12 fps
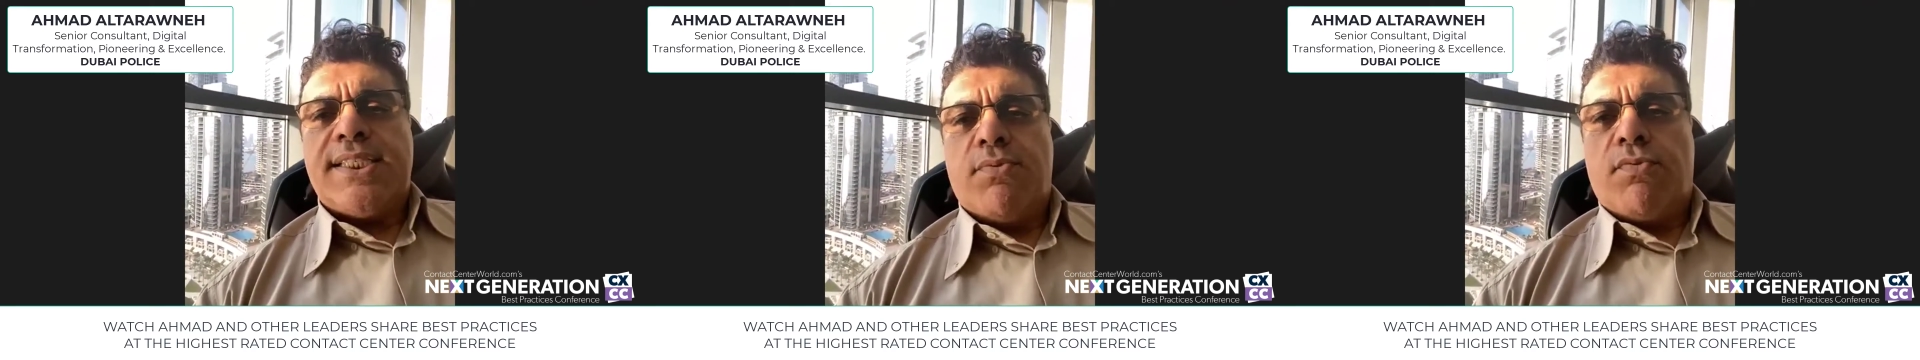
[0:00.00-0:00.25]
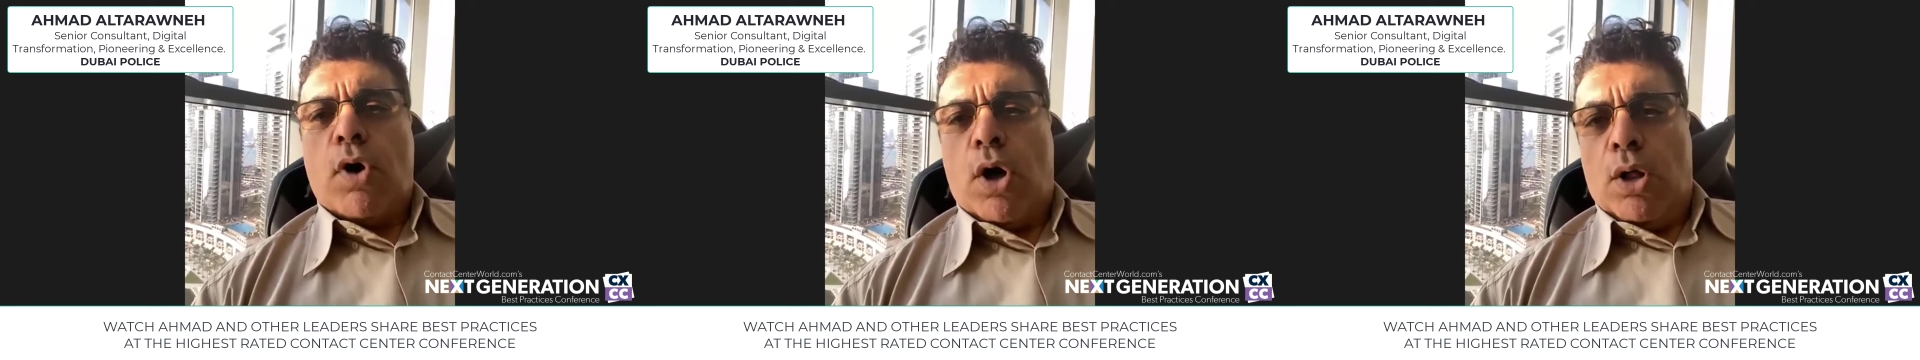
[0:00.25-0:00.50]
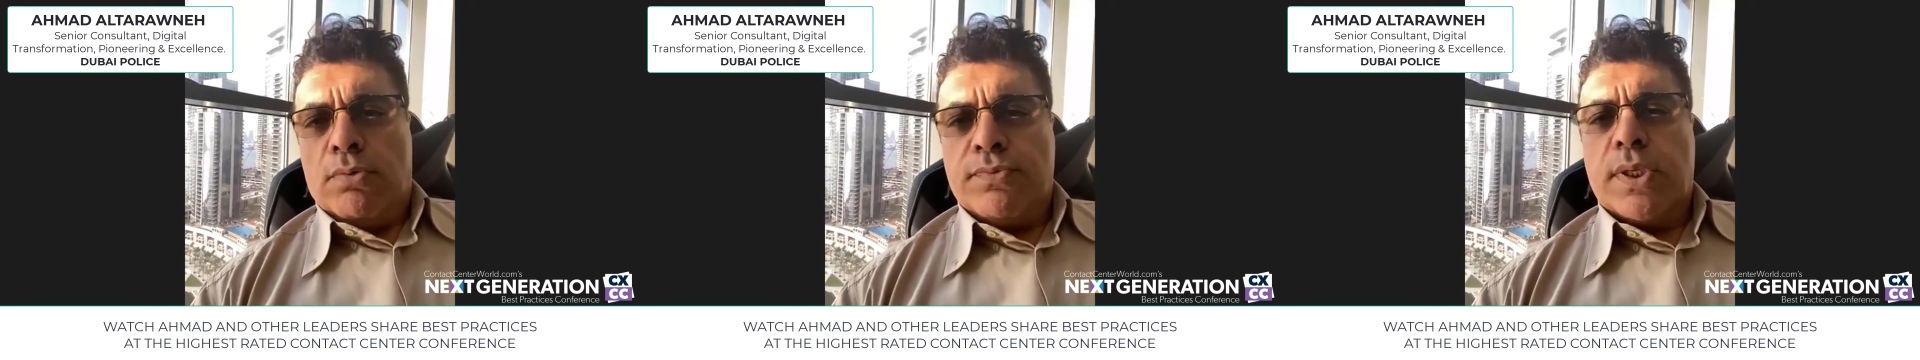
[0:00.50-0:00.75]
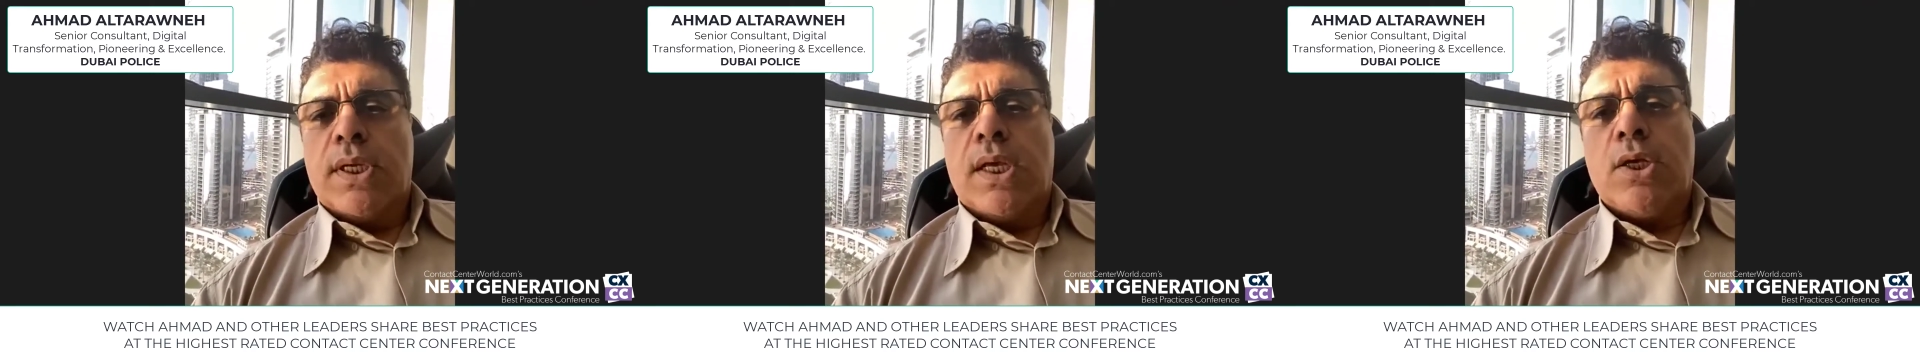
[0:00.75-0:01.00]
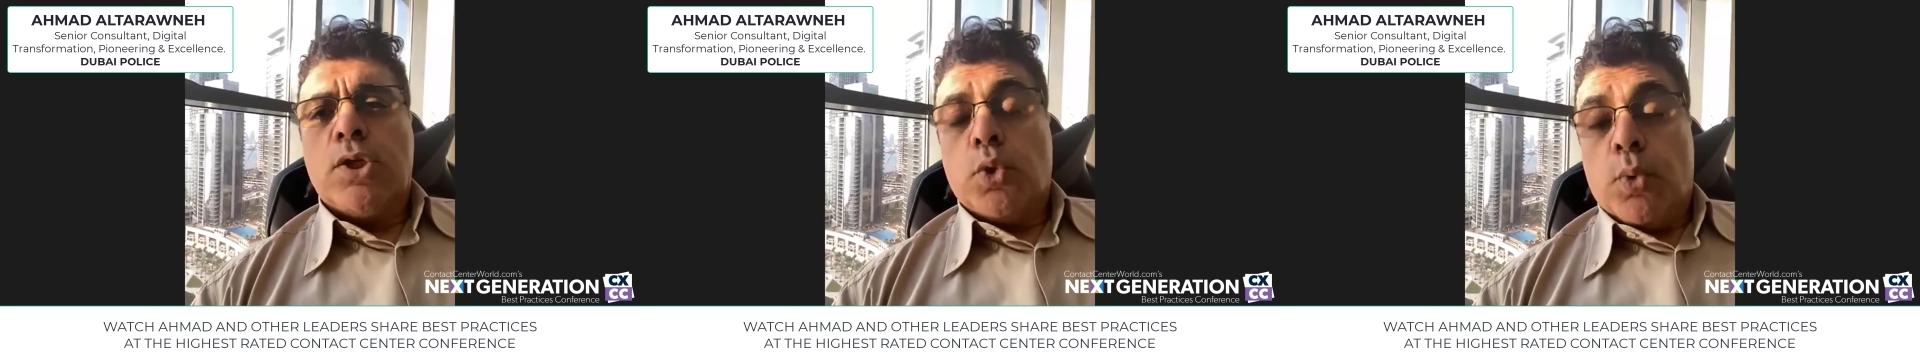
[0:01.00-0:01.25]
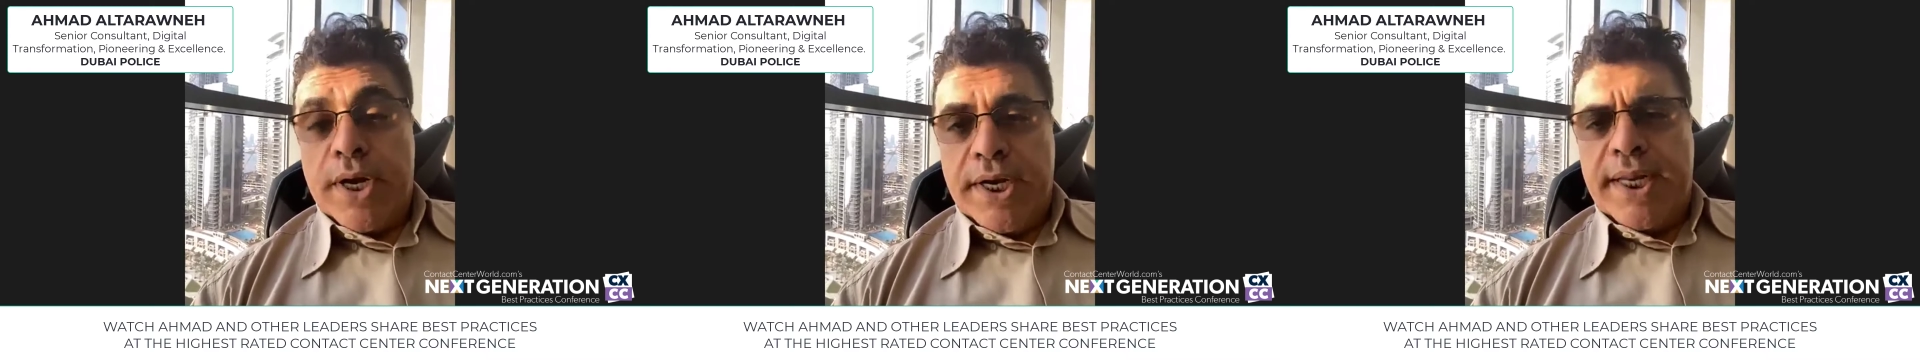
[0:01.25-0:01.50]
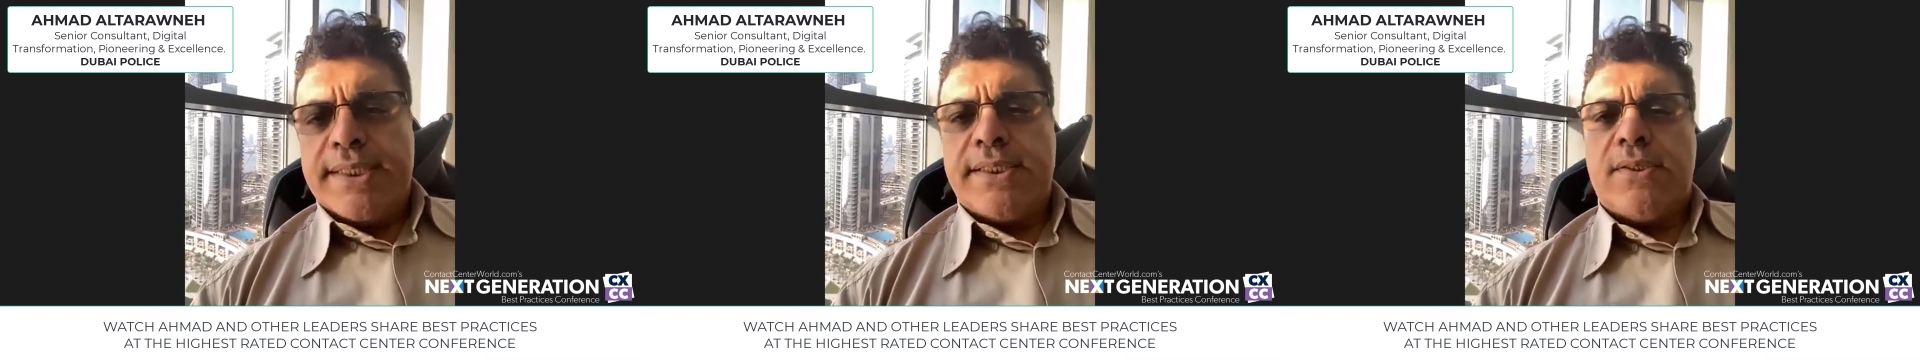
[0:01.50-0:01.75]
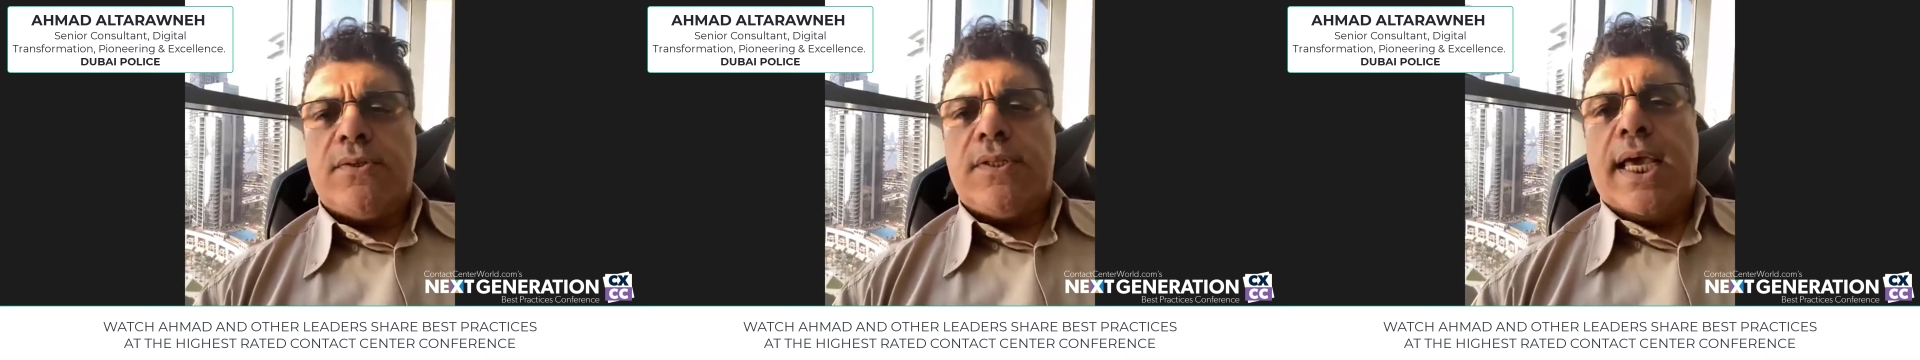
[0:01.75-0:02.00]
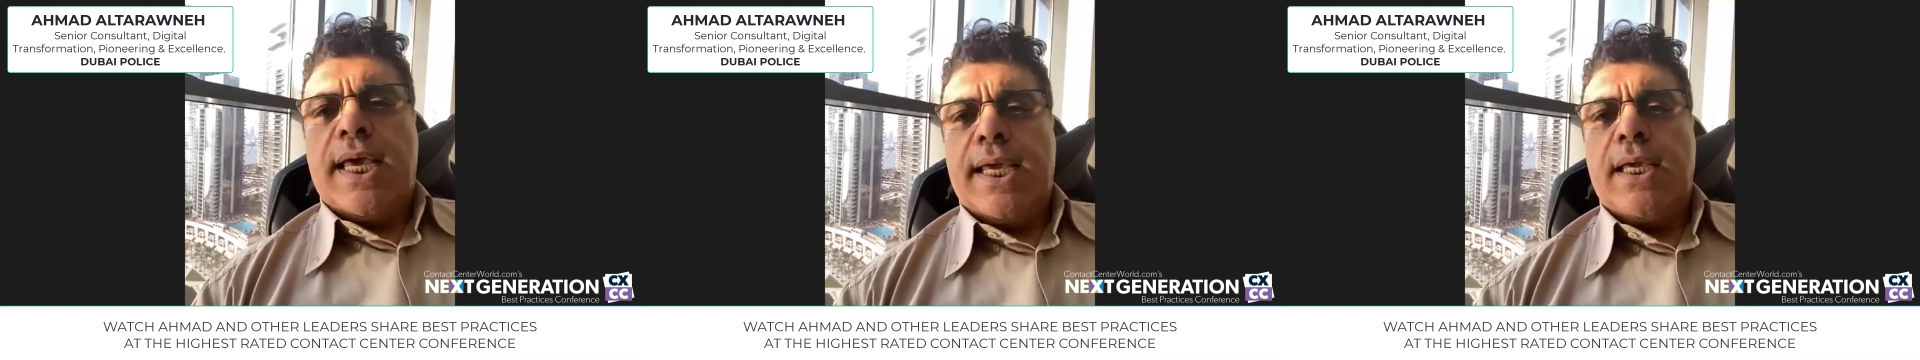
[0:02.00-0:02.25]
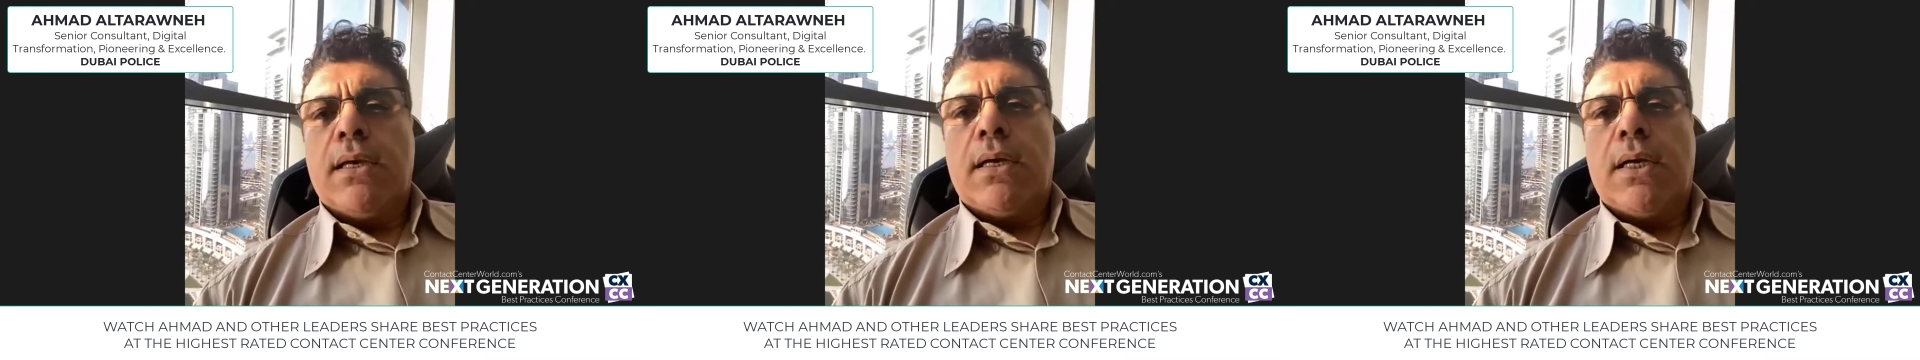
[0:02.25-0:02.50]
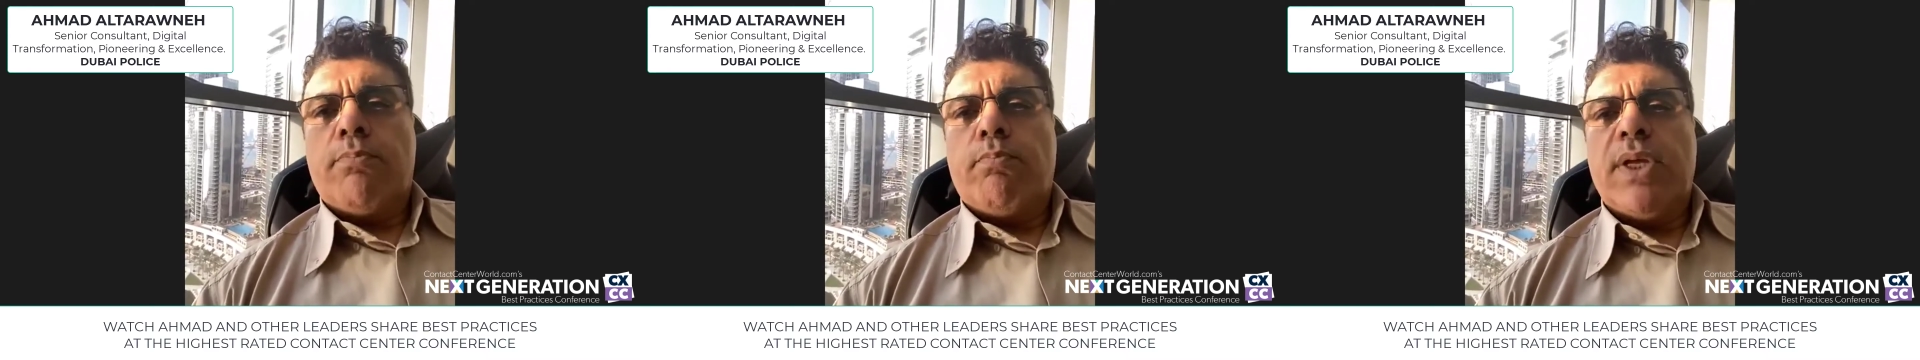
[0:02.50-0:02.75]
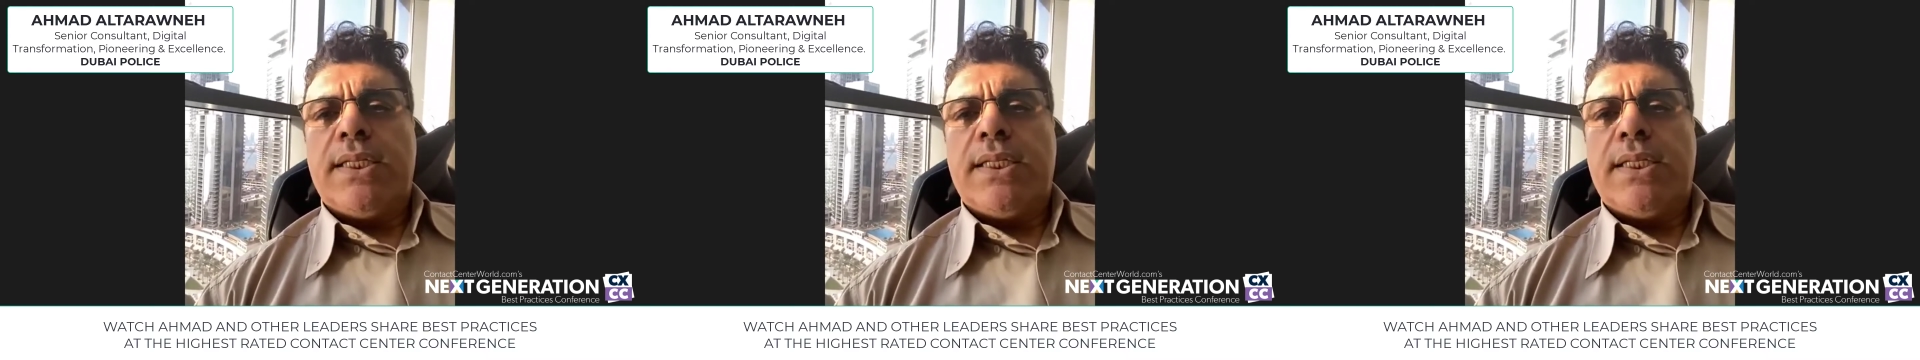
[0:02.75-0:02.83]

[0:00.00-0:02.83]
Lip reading: and has evolved to what it is today.